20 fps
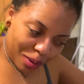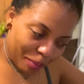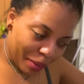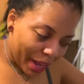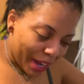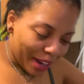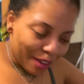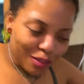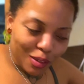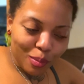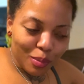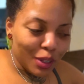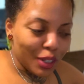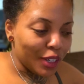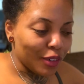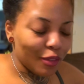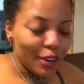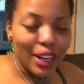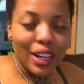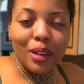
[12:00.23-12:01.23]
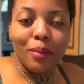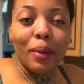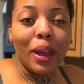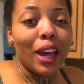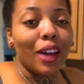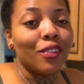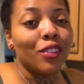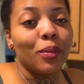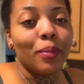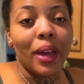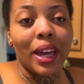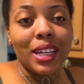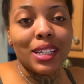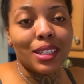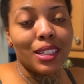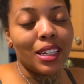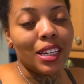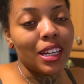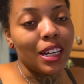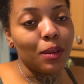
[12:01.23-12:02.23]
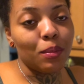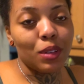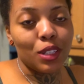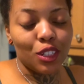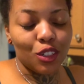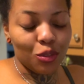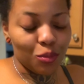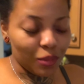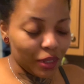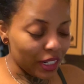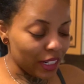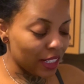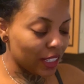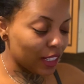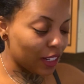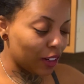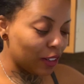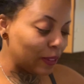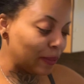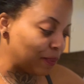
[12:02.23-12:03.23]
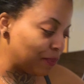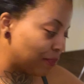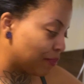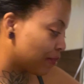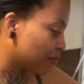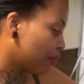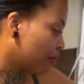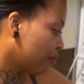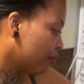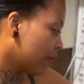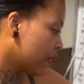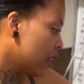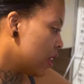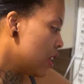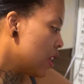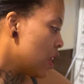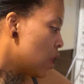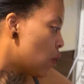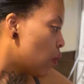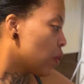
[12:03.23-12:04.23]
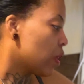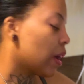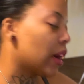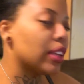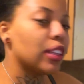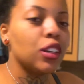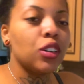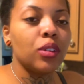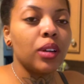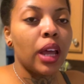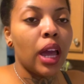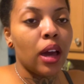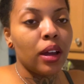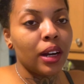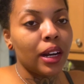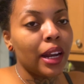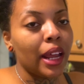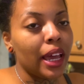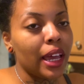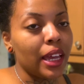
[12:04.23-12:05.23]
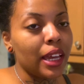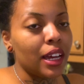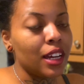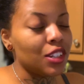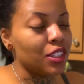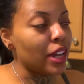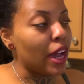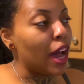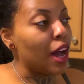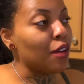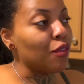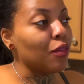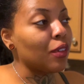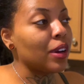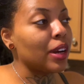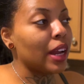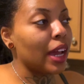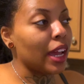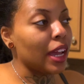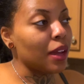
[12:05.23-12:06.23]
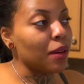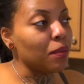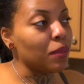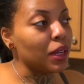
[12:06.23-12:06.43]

the back of a book, reading the back of a magazine, it'd be too much. So we're gonna have to do that on a day, a child free day.